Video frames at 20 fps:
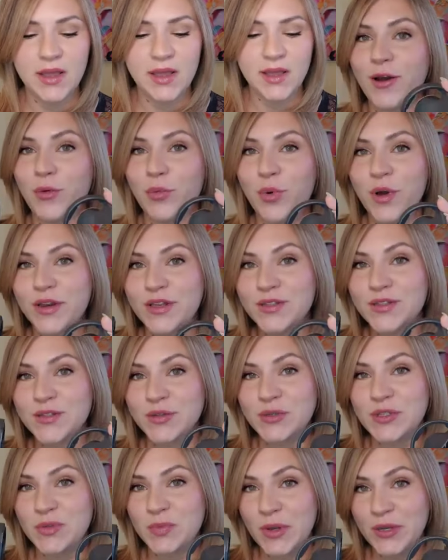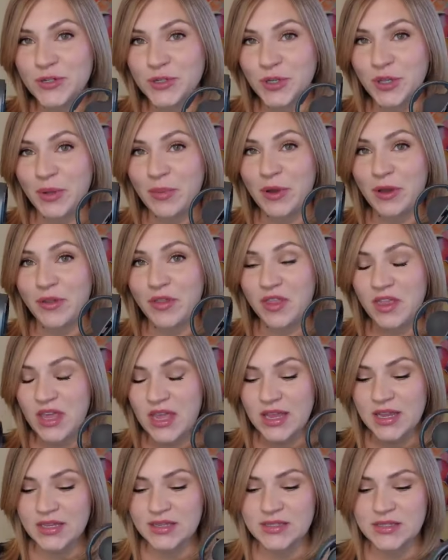Now, what is so special about
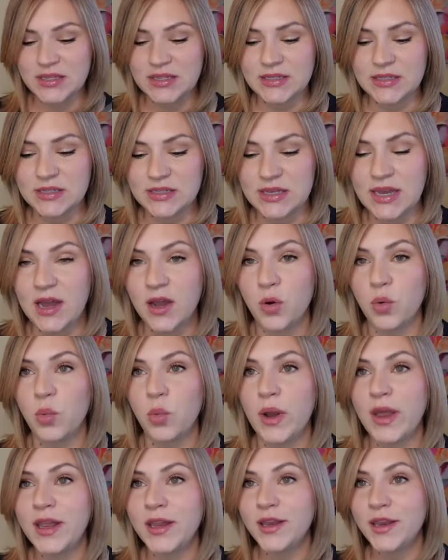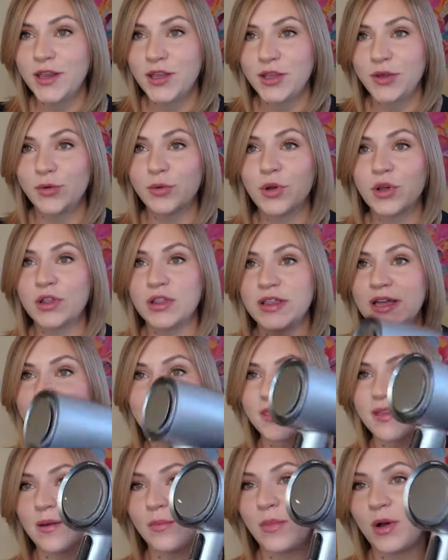these is that when you
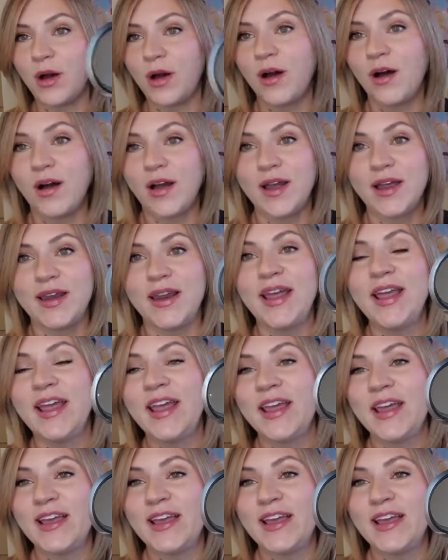click them on,